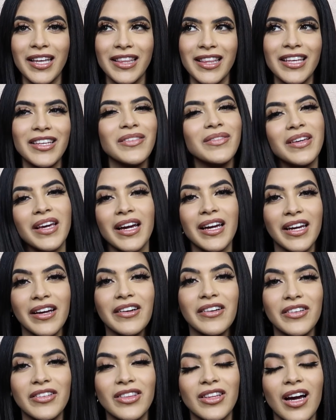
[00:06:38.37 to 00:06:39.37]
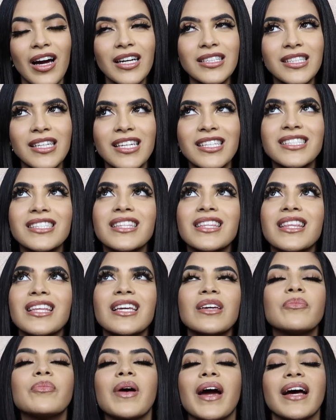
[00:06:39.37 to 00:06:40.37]
that you can't hear your thoughts is
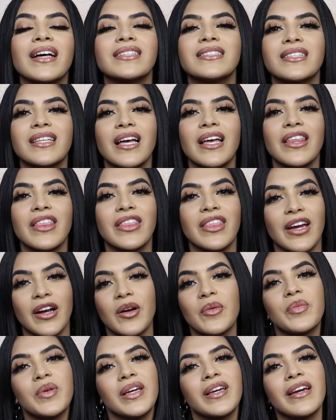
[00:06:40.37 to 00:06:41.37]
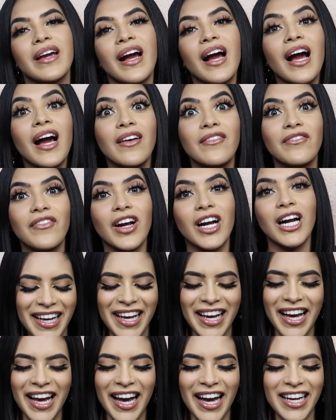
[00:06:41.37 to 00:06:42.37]
the best therapy ever.
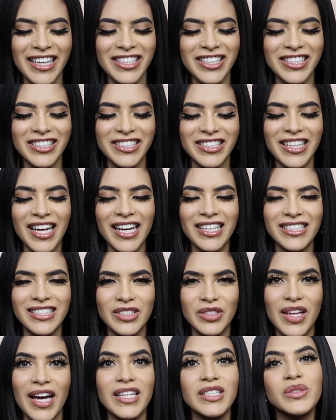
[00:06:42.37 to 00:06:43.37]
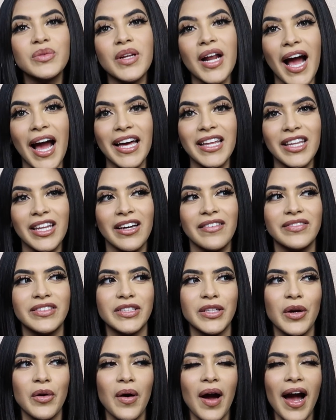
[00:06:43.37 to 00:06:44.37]
That's what I love.
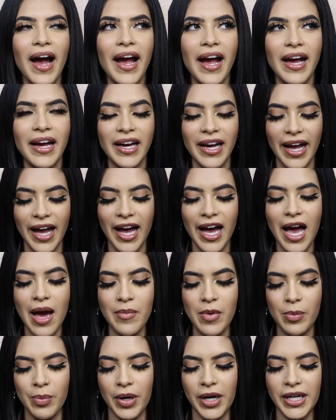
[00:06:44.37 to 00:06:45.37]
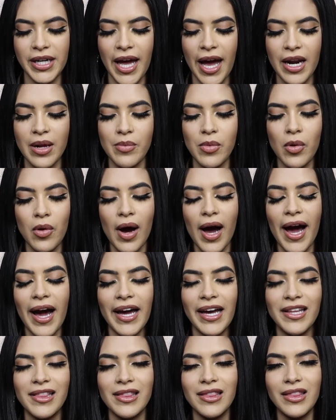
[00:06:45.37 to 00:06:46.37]
So I am a party animal.
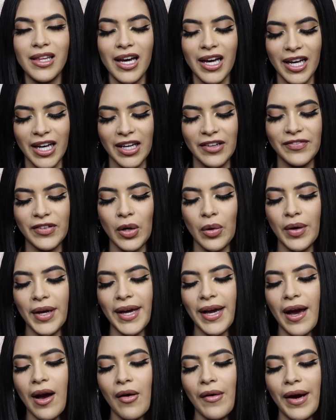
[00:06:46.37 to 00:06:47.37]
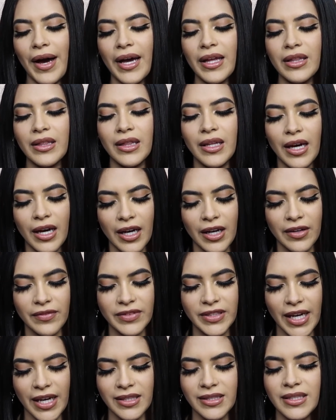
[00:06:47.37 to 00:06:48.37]
I love going out. I
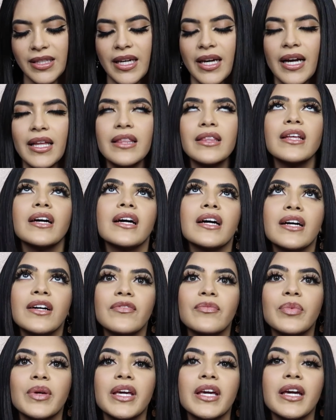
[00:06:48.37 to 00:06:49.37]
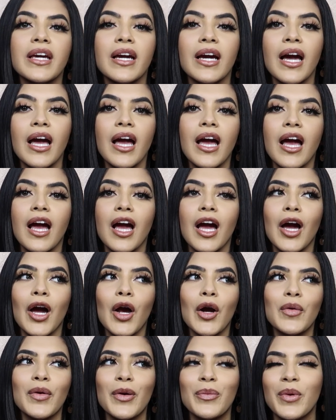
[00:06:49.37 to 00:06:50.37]
love dancing. I love being
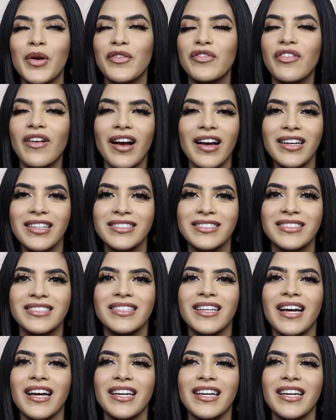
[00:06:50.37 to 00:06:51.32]
around my friends.